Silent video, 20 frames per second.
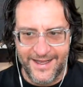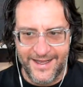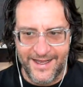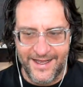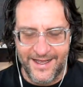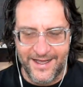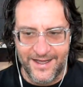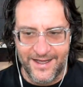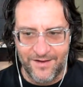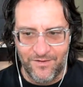
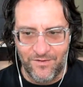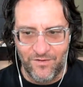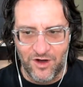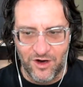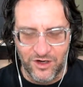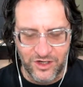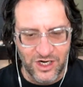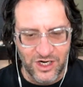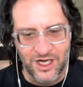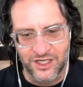
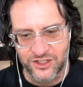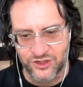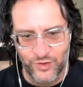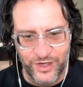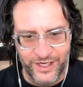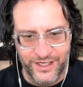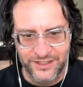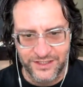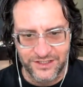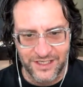Our dogs
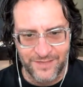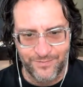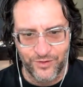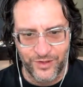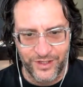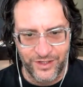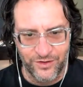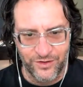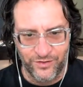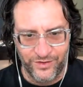wake us up
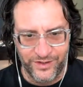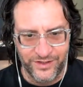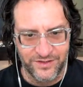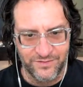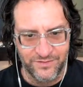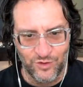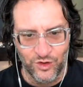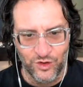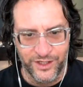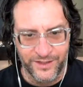pretty early in the
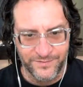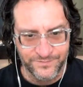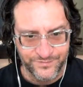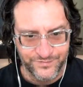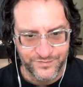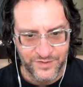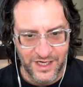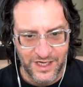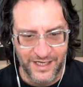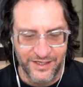morning.
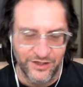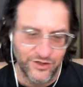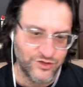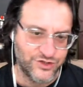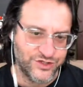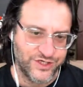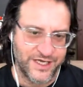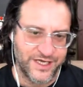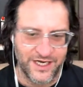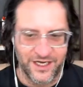I
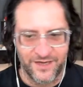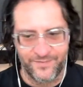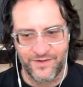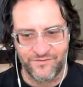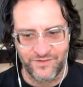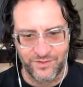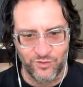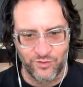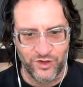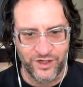used to get up
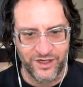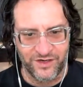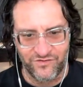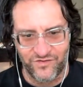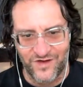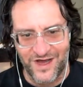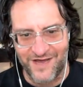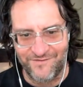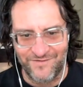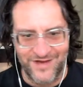every morning at
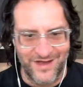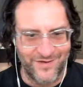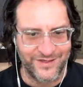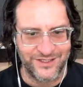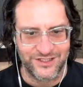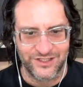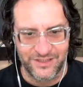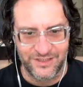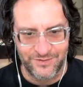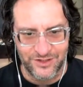5. Now I
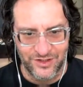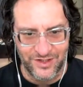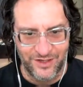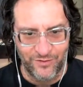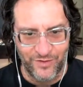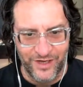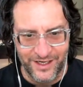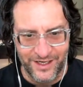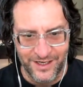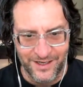sleep till I
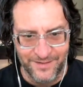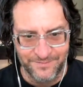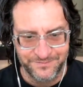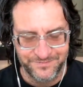wake up.